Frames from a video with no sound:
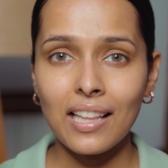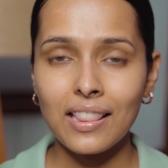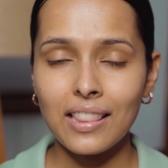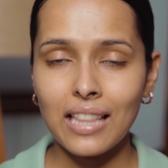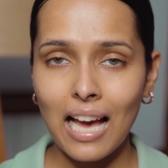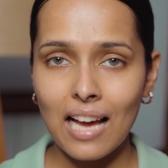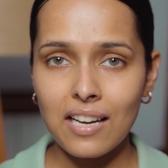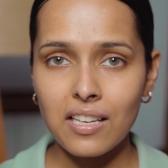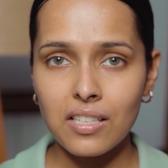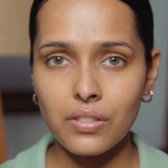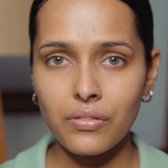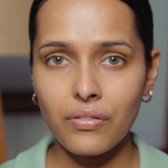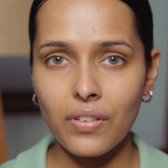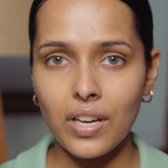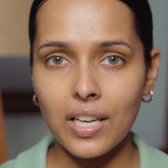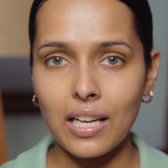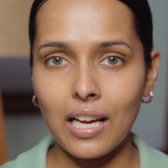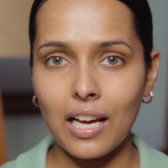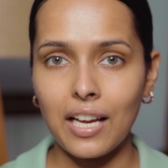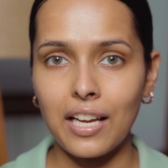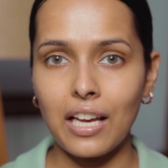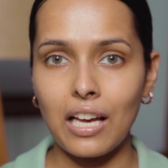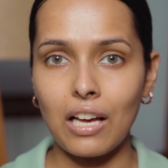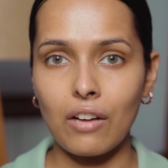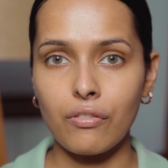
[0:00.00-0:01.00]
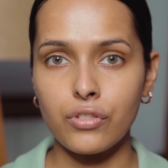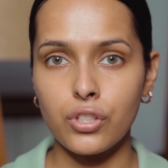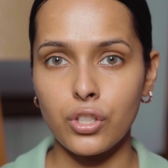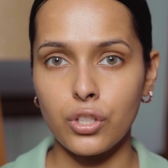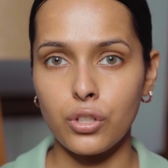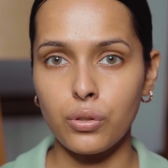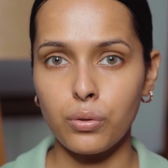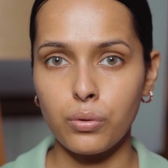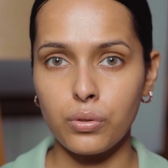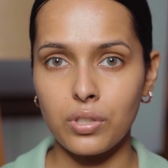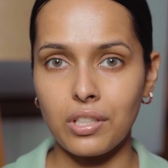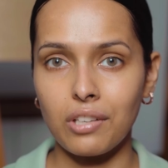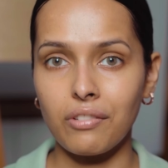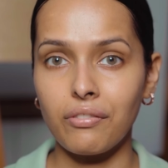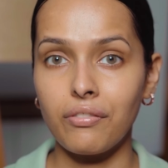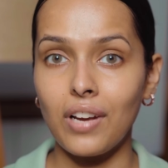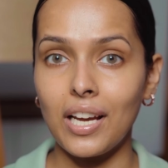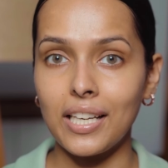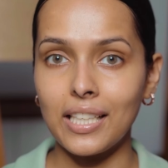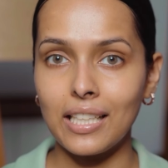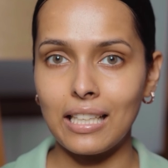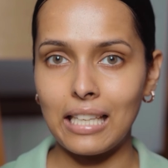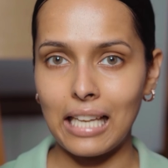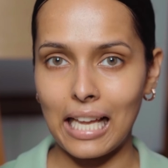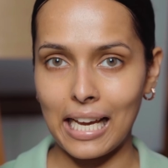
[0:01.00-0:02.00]
And that is when I have to use a
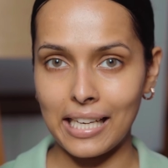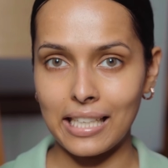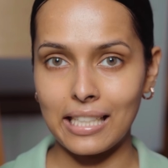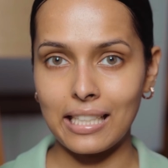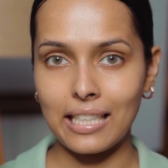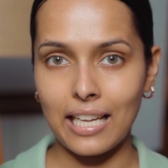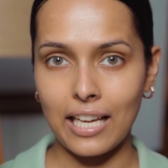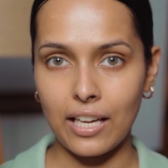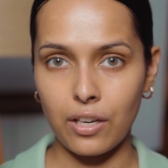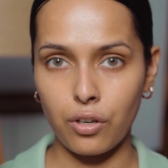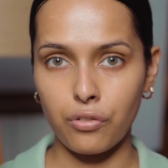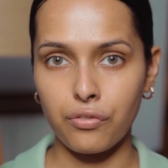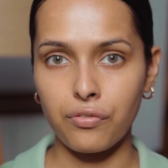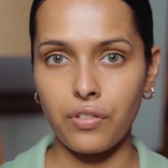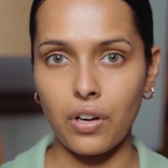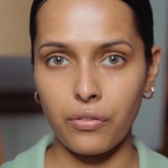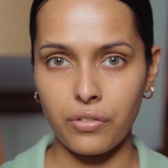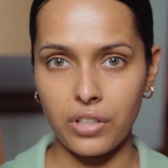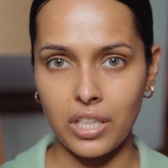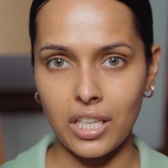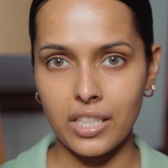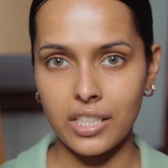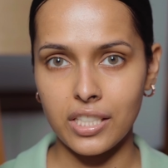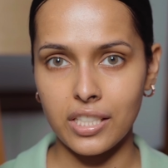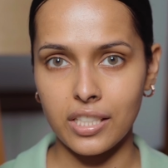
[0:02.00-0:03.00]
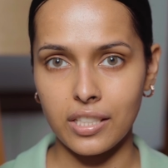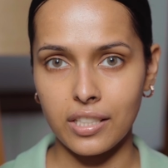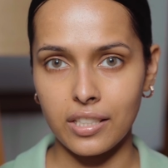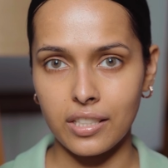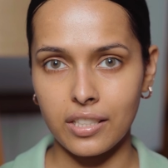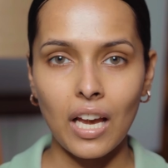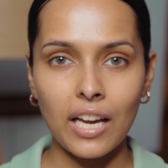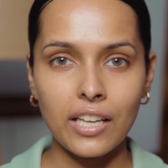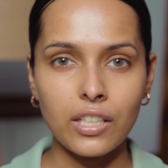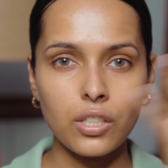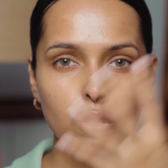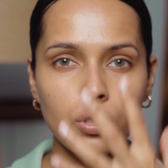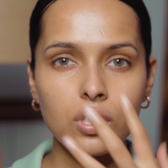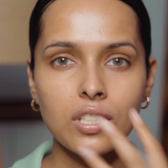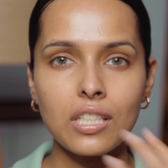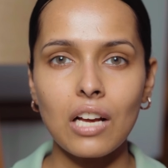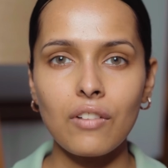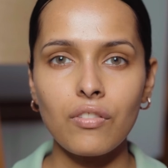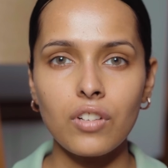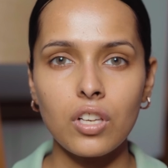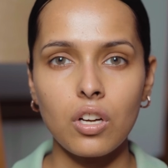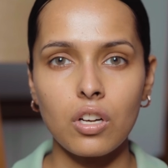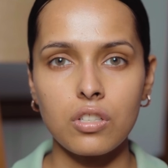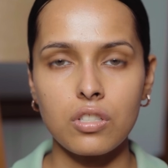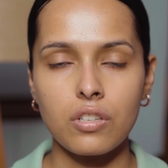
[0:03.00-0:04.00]
very light layer of foundation. I don't
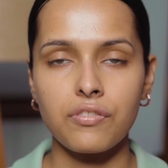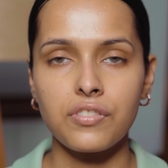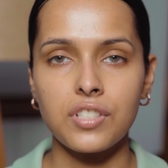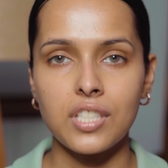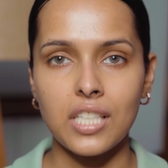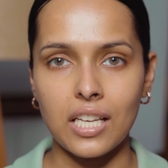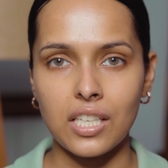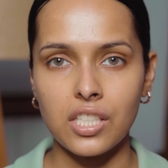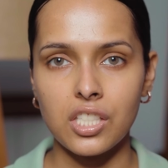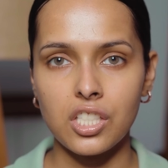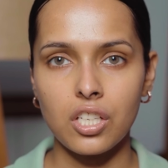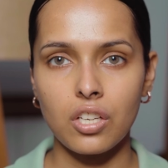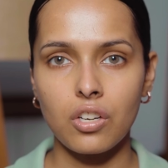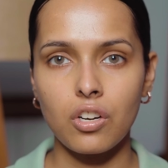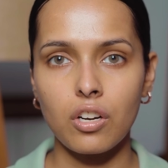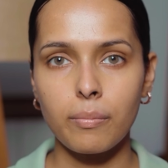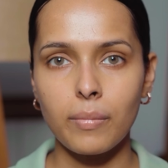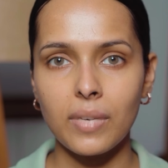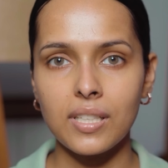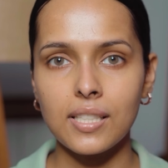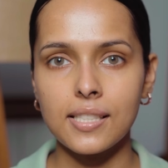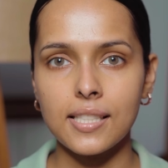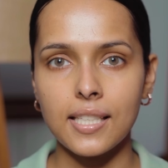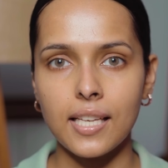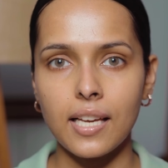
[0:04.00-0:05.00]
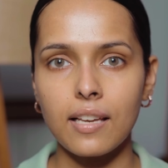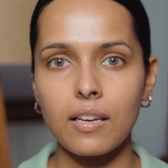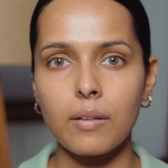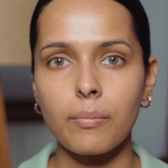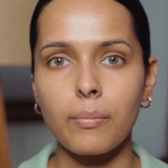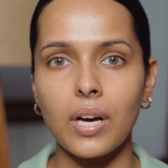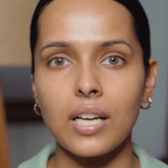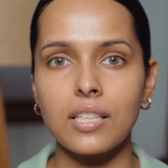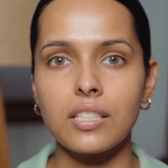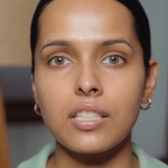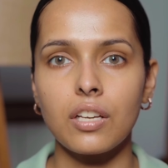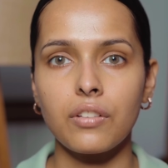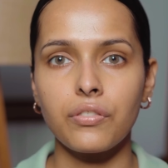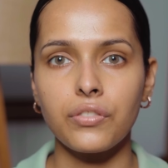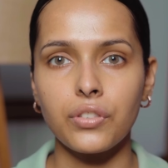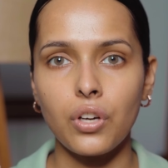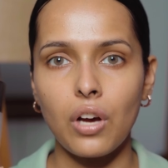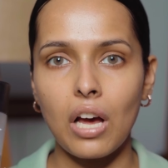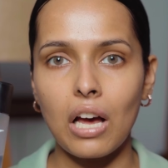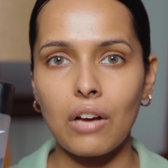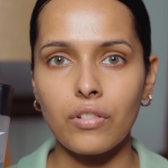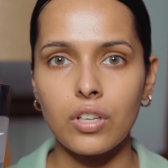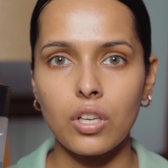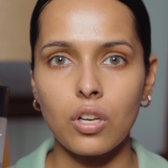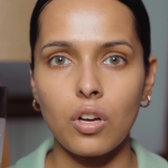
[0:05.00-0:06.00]
have a lot of texture on my skin, but if you
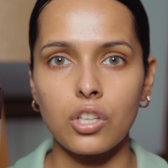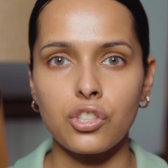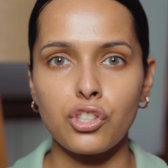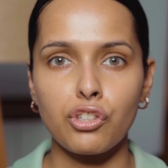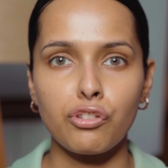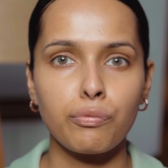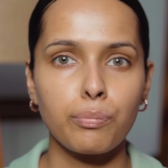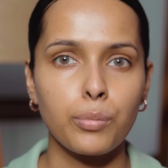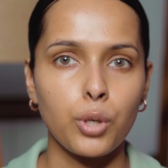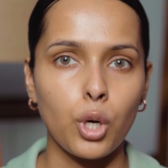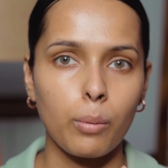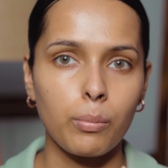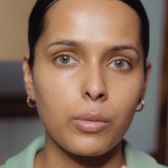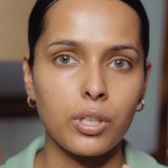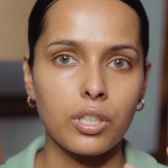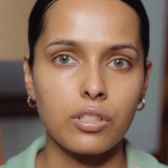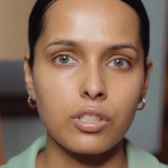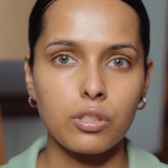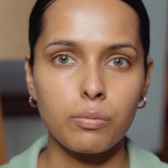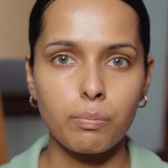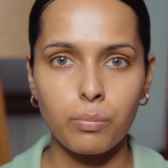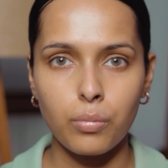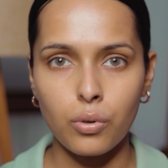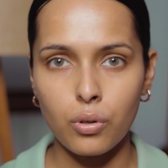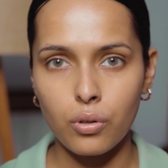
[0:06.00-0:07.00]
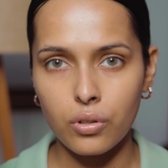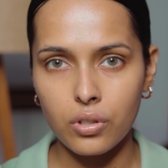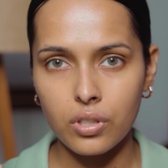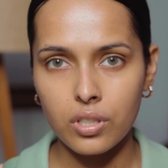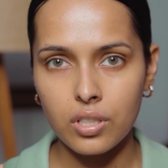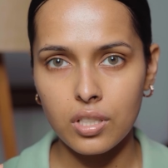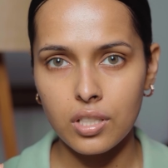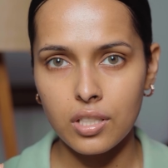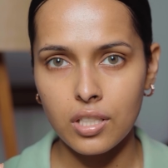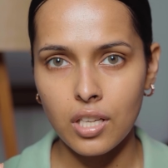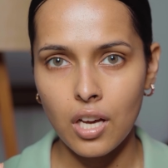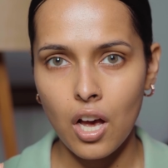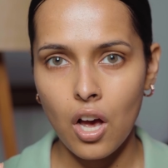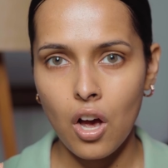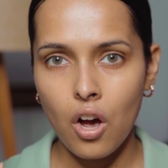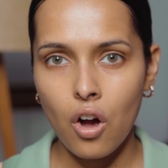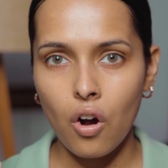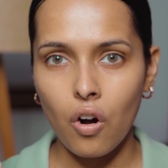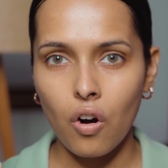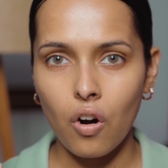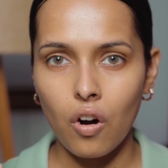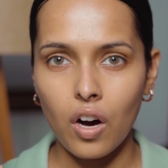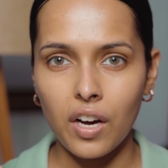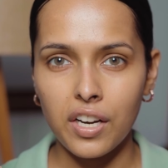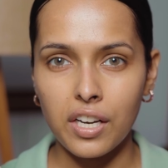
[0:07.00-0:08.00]
have a lot of prominent pores,
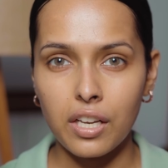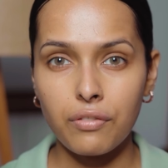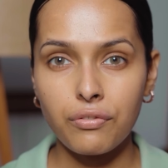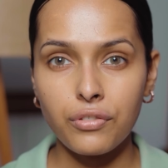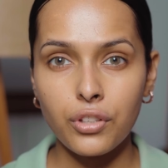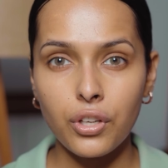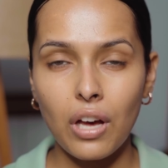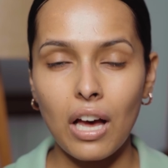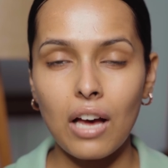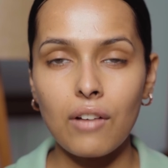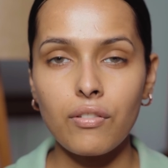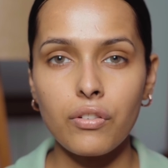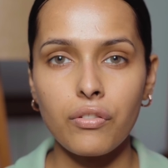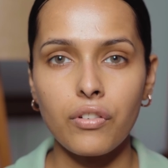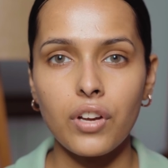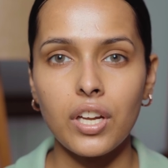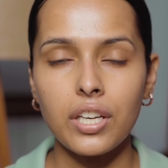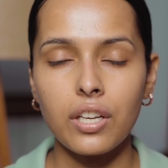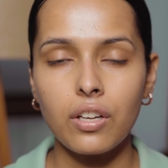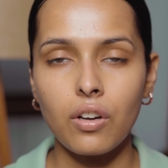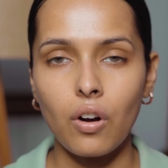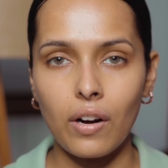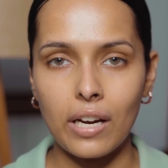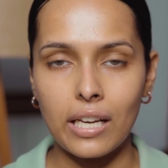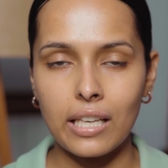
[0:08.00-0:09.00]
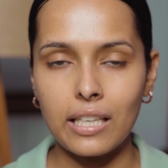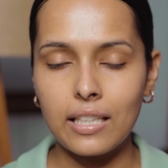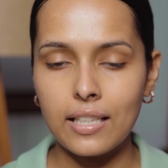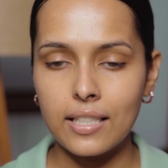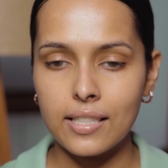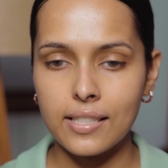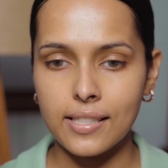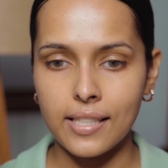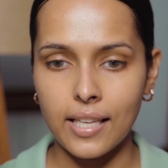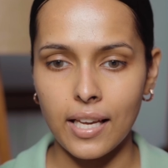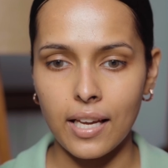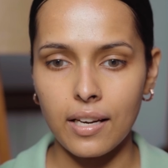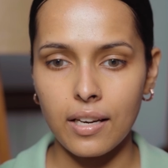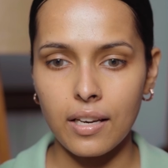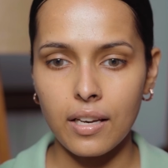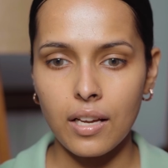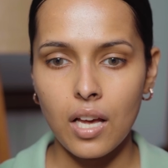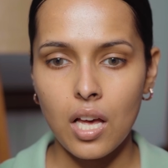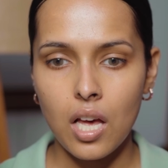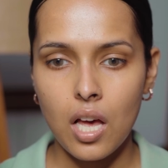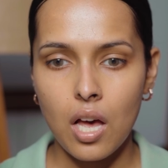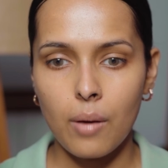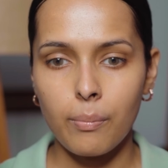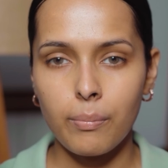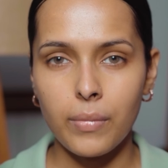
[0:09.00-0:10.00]
or if you have a very oily skin,
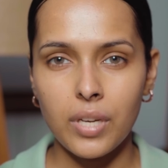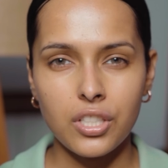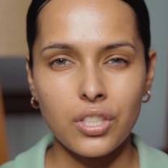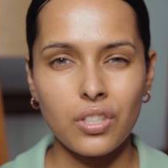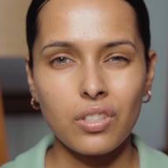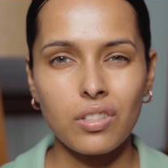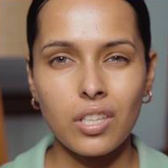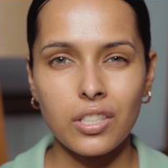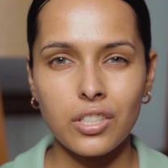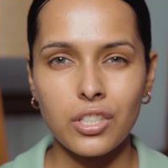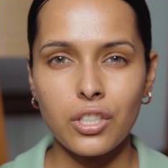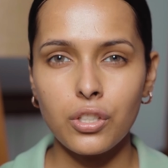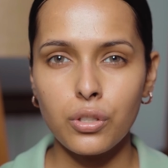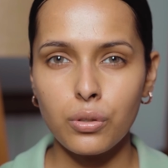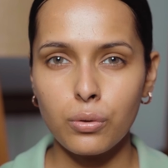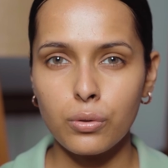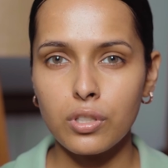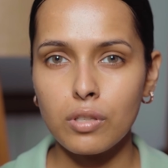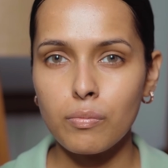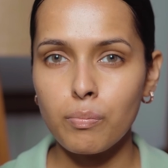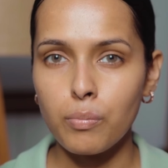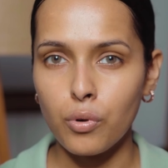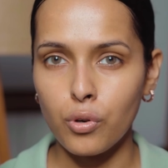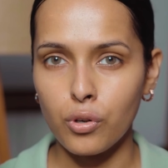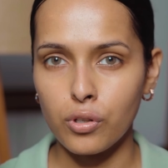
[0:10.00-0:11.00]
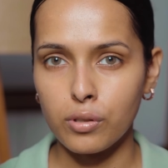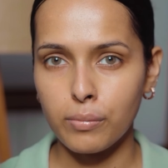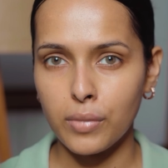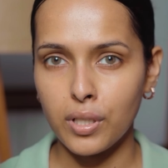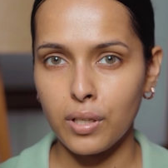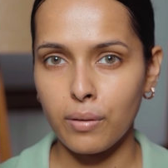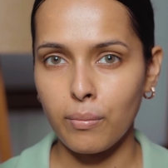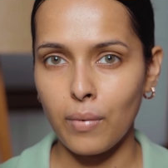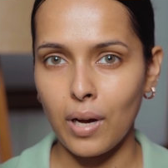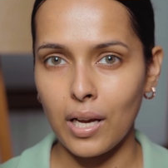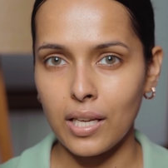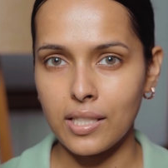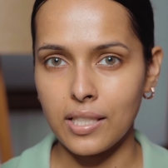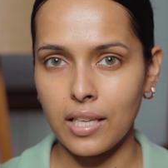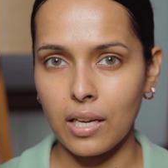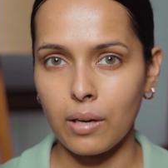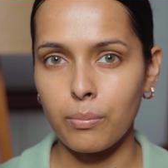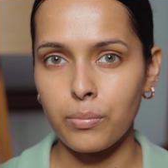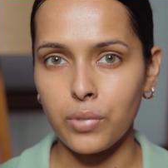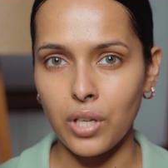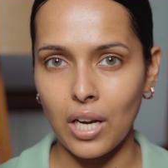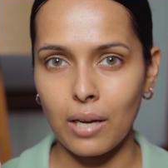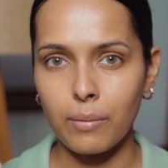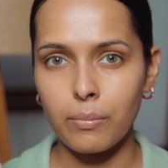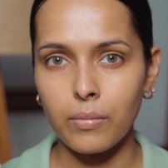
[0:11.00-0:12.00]
make sure that you use a pore
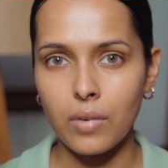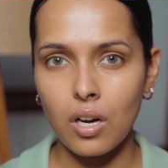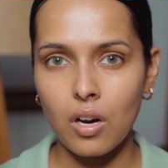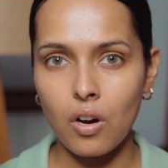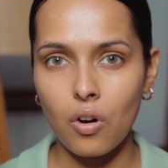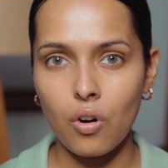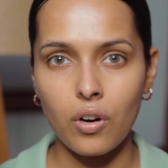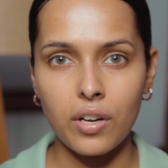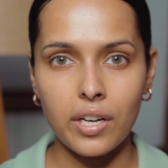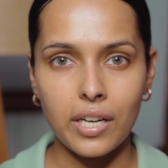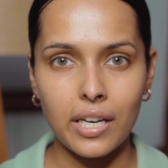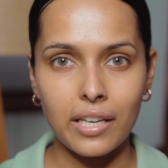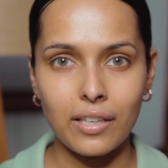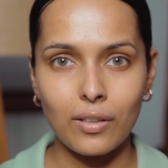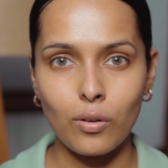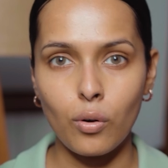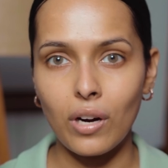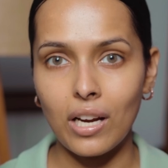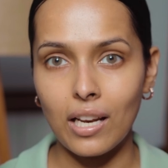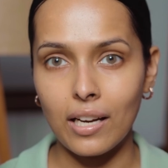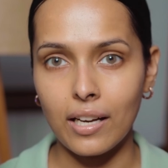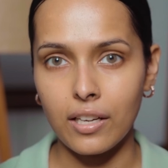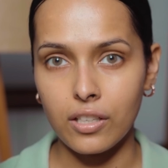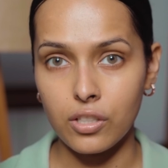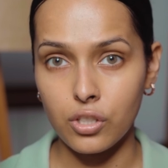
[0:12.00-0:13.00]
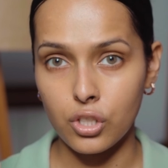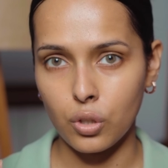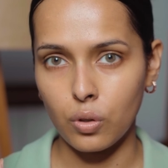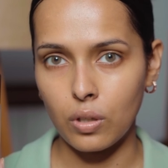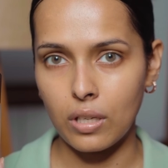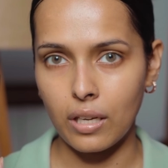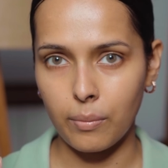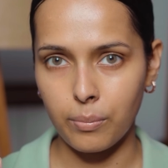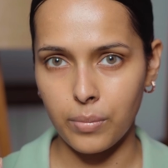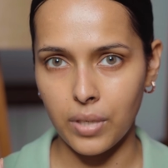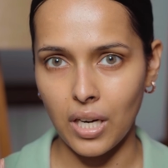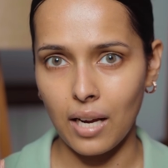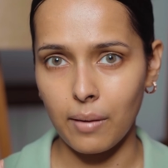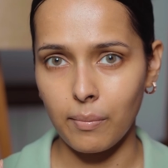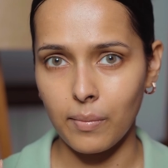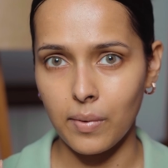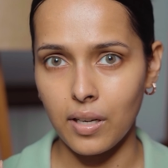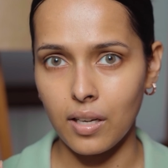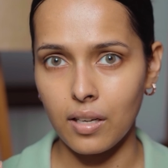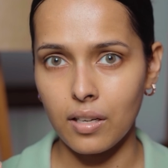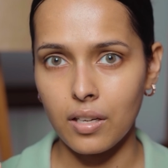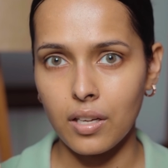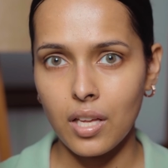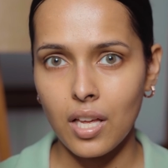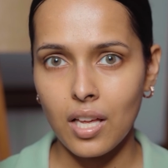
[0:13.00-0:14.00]
minimizing primer or an oil controlling
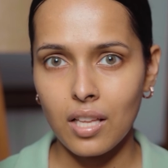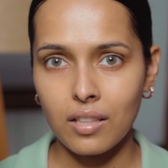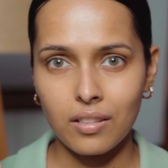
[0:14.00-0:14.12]
primer.